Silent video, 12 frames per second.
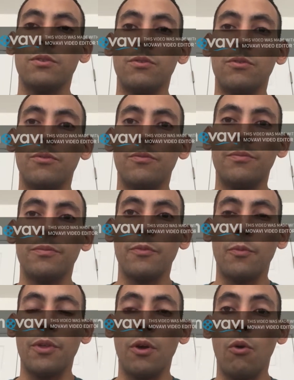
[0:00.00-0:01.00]
to
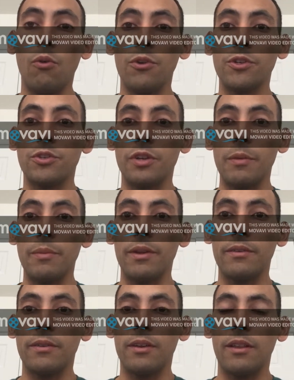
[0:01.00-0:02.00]
withhold their
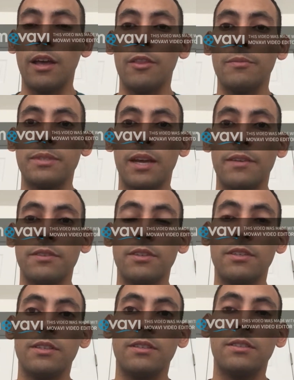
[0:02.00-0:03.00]
treatment and allow themselves
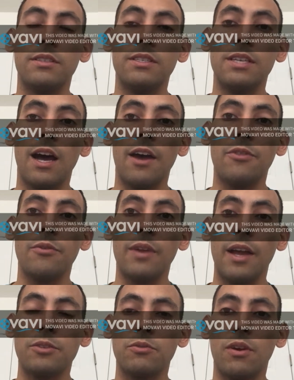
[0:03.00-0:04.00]
to die through
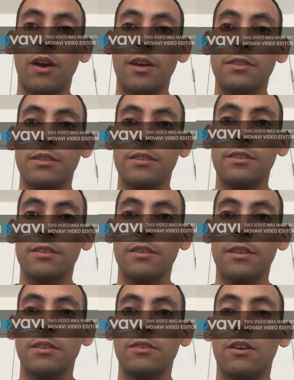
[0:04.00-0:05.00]
natural causes.
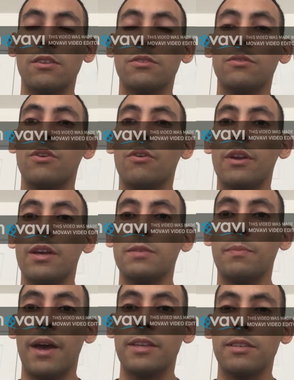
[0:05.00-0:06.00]
This is also known as
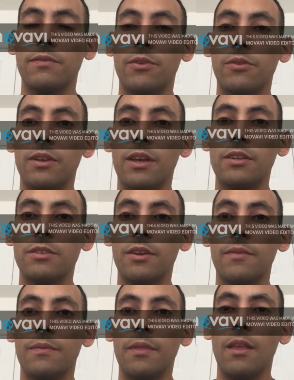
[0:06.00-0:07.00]
passive euthanasia.
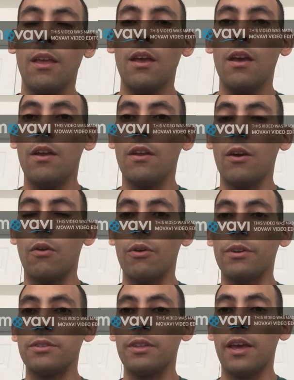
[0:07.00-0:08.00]
Now,
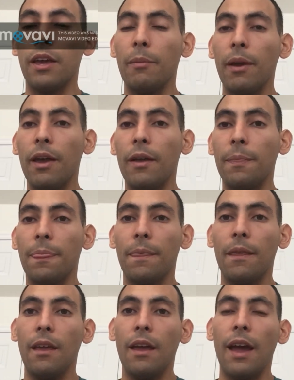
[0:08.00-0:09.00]
according to the AMA,
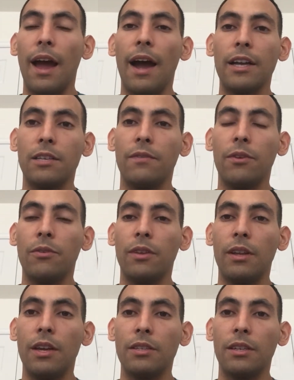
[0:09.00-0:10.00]
active
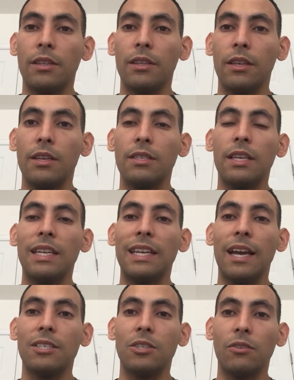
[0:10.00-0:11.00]
euthanasia is the
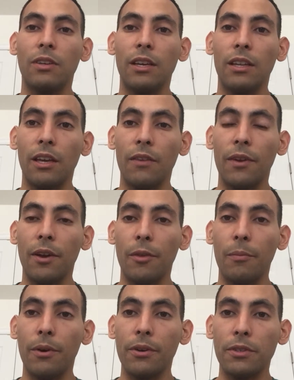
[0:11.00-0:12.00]
intentional killing of
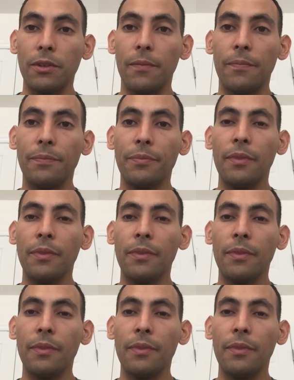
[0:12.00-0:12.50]
another person.